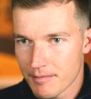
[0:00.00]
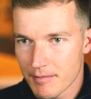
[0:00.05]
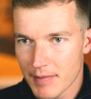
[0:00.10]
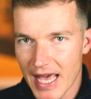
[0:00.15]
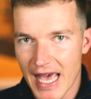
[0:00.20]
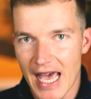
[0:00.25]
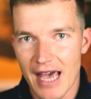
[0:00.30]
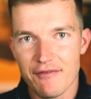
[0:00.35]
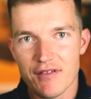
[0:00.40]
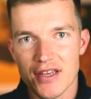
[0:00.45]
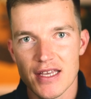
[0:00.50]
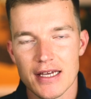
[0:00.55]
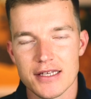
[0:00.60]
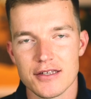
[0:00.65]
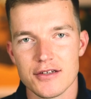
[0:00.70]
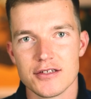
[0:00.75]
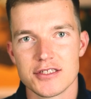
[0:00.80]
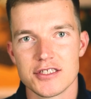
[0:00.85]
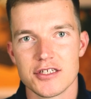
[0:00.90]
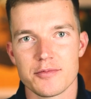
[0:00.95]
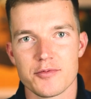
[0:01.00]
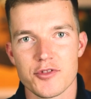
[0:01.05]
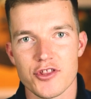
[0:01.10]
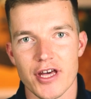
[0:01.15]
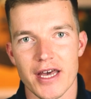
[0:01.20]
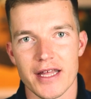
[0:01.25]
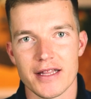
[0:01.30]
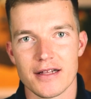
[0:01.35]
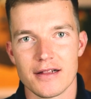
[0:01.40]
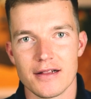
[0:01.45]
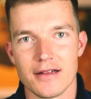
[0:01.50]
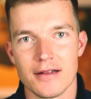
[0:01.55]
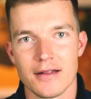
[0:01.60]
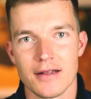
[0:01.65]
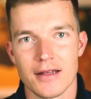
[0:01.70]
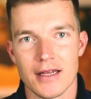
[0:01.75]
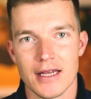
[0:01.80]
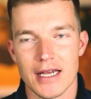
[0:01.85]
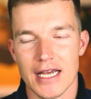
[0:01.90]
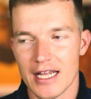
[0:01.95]
Having a YouTube channel
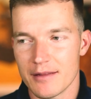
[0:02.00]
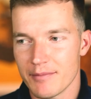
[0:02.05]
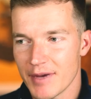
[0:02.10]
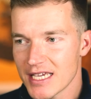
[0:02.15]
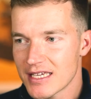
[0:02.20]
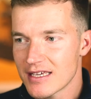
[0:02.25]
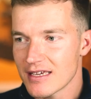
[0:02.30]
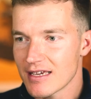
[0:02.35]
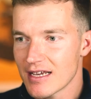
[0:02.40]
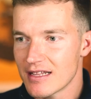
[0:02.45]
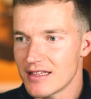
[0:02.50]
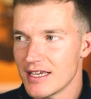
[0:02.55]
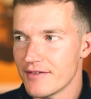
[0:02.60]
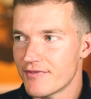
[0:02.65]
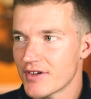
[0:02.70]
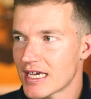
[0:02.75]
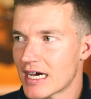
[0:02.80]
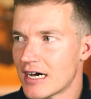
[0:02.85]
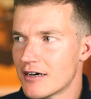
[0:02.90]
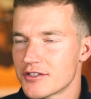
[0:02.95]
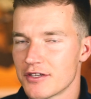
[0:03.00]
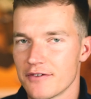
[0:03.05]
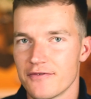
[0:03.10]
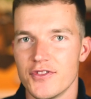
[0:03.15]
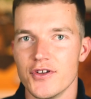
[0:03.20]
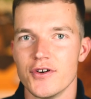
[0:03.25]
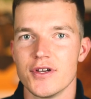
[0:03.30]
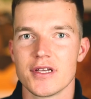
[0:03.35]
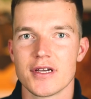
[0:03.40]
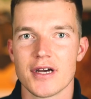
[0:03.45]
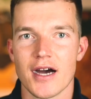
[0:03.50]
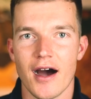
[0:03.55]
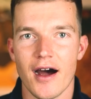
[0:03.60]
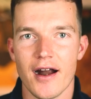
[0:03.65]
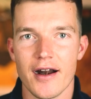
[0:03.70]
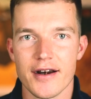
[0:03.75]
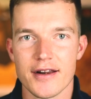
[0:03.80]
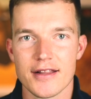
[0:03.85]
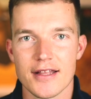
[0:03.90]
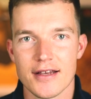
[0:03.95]
and making a living out of doing
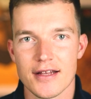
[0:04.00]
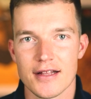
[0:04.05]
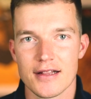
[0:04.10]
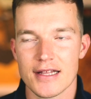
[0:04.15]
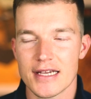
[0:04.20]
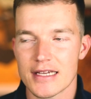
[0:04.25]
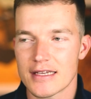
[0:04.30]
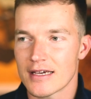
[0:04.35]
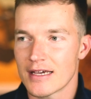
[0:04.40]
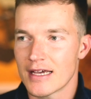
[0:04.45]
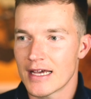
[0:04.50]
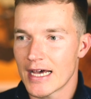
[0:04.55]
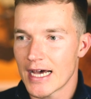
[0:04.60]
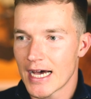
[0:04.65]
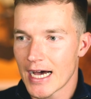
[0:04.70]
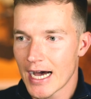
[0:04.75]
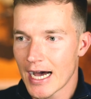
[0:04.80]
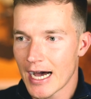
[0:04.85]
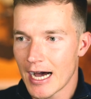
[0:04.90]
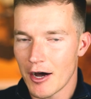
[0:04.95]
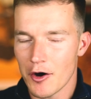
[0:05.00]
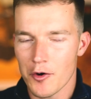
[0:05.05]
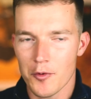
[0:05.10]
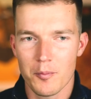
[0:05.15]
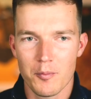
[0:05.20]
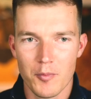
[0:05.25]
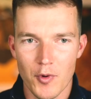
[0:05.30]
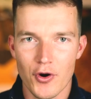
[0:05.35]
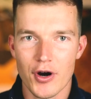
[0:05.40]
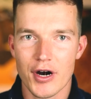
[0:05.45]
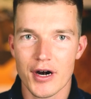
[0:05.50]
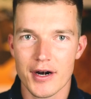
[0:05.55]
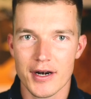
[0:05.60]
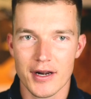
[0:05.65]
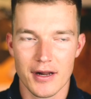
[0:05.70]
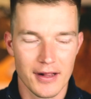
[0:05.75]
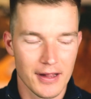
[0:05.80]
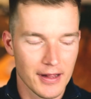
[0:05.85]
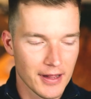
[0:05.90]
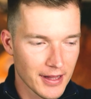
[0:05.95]
art. Like how
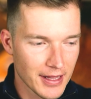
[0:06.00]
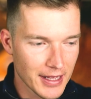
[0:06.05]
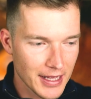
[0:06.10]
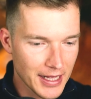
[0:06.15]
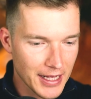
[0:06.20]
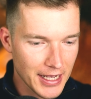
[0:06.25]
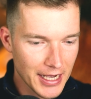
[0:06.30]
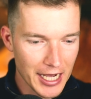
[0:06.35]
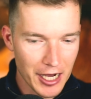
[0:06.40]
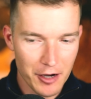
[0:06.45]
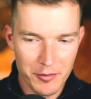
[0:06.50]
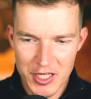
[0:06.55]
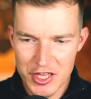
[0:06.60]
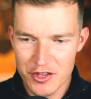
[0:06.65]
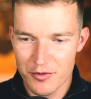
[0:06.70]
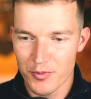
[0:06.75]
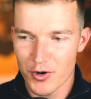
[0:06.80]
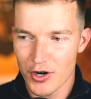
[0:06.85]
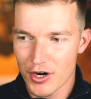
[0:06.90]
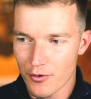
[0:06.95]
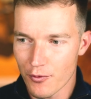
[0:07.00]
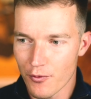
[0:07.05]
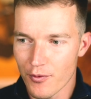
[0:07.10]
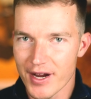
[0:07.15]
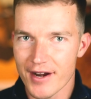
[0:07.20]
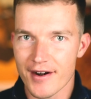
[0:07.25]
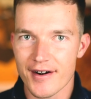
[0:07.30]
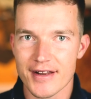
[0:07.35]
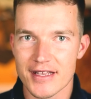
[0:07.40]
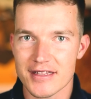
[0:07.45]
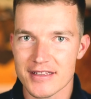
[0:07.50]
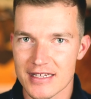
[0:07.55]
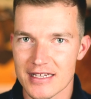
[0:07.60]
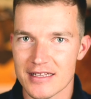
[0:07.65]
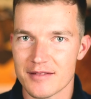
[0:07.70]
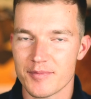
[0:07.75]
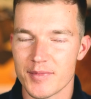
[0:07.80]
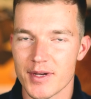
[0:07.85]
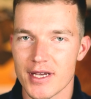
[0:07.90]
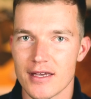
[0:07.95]
much more weird it
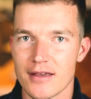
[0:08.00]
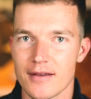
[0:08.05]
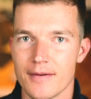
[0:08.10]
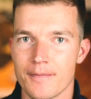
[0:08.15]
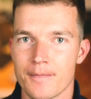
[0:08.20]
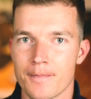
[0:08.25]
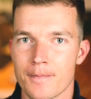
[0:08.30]
can be